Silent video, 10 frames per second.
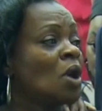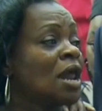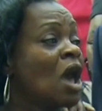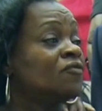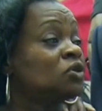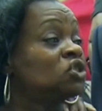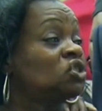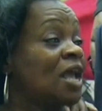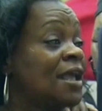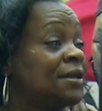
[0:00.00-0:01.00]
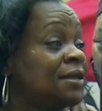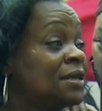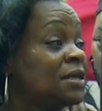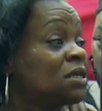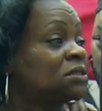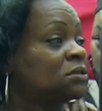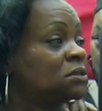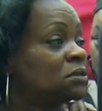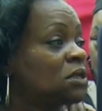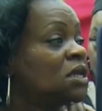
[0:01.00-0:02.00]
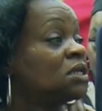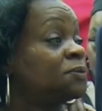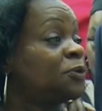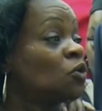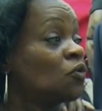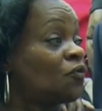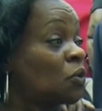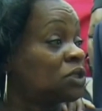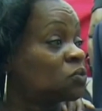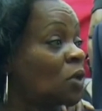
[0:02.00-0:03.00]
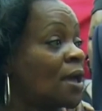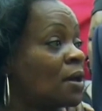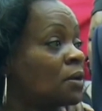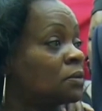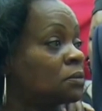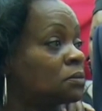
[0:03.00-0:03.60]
And whatever shade it is, it is beautiful as well.